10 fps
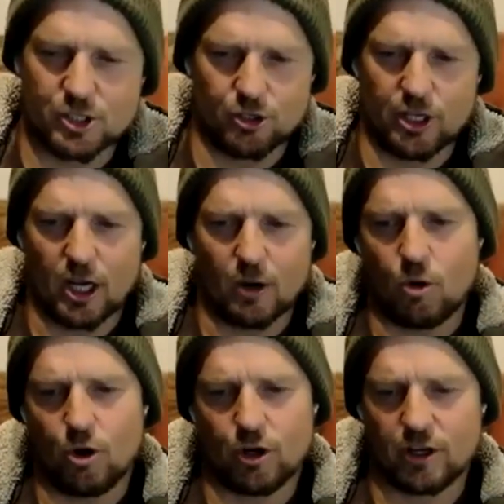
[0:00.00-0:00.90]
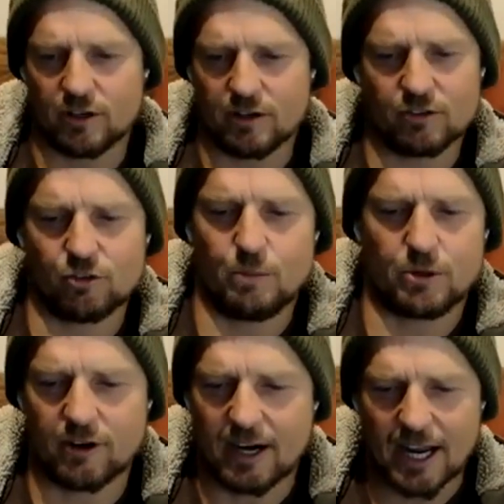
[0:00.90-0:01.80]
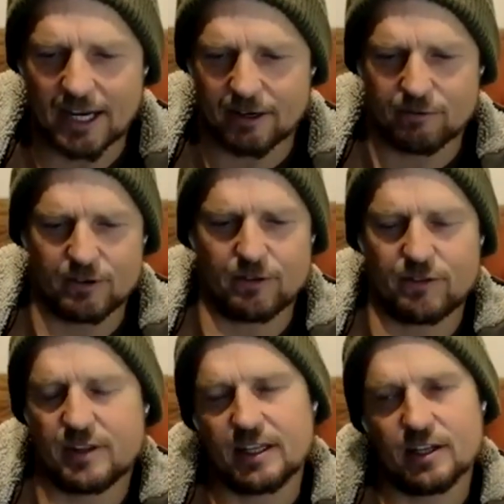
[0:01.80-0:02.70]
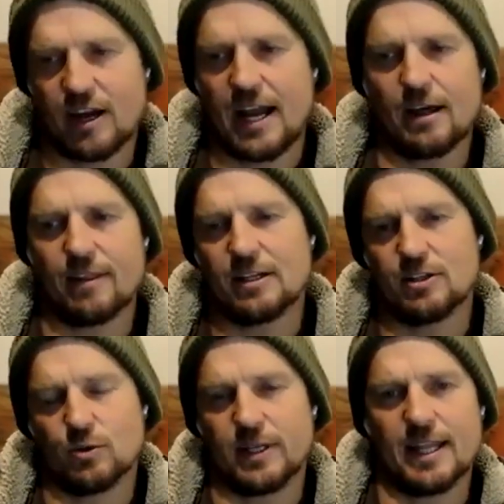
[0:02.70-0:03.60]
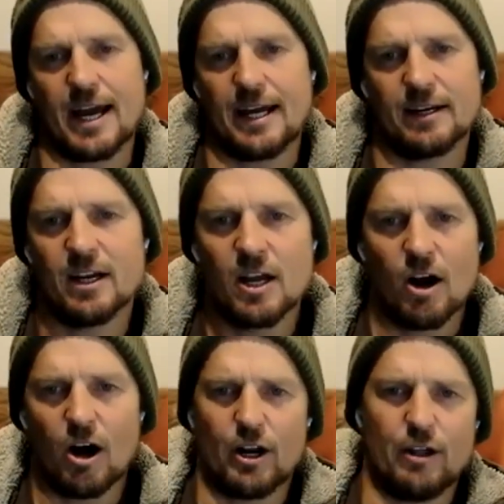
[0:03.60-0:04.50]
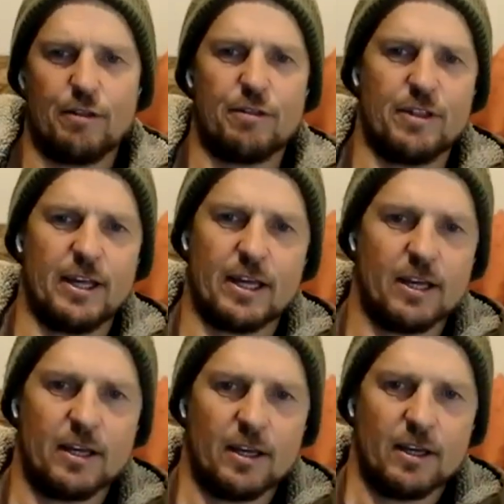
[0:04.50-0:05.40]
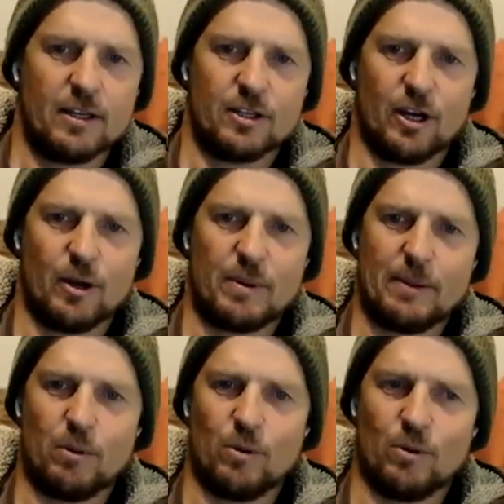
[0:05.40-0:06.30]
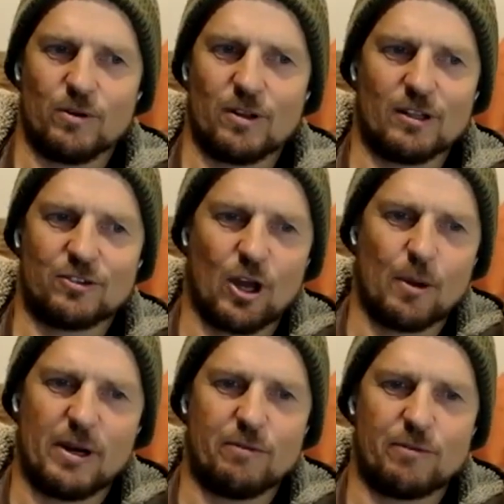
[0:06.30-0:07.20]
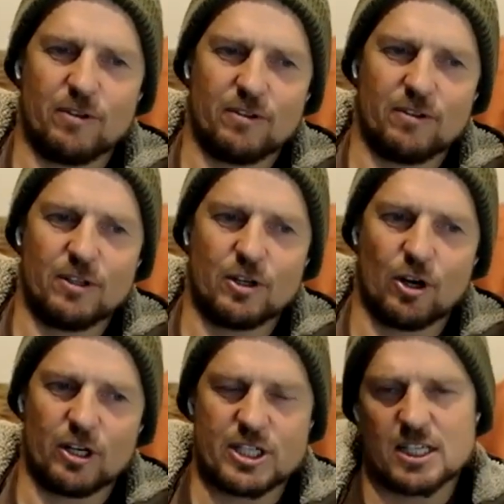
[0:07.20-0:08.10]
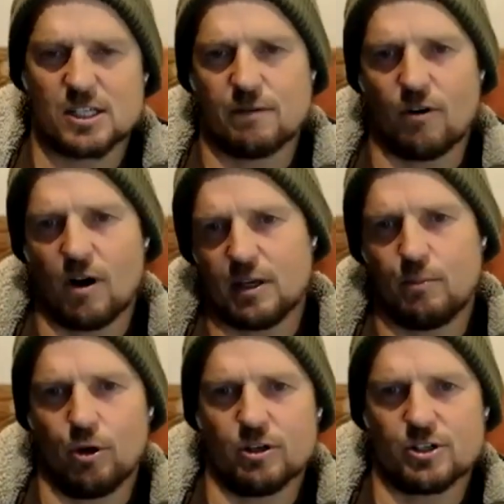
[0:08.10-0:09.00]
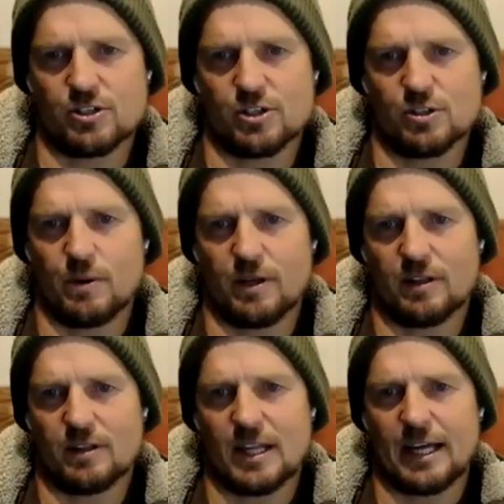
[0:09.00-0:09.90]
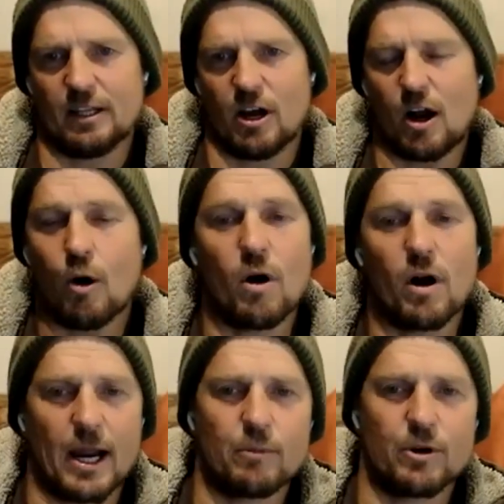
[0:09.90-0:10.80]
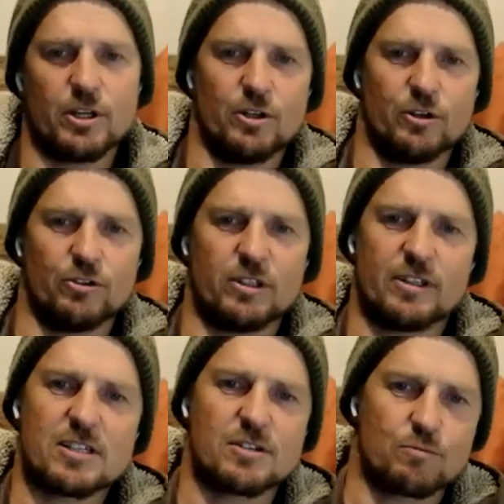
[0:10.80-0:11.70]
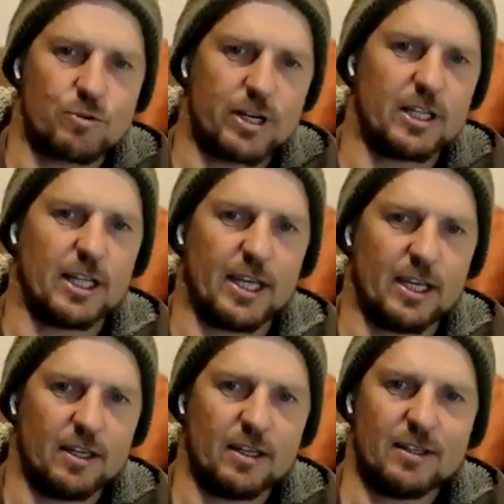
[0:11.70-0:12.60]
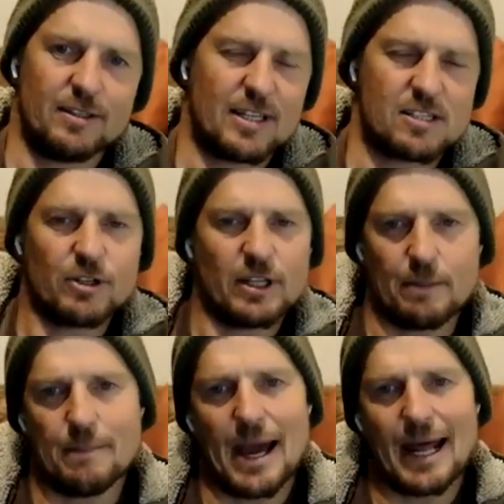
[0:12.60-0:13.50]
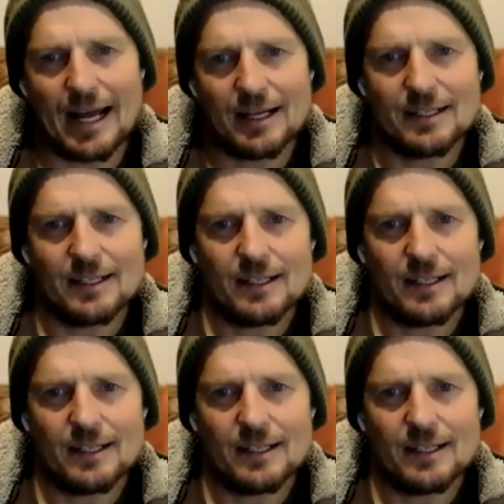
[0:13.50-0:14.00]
studio work and super creative and think, how are they doing that? And I don't think, people, so many, you've got to justify your purchases, but they like, oh, what camera do you use? It doesn't really matter,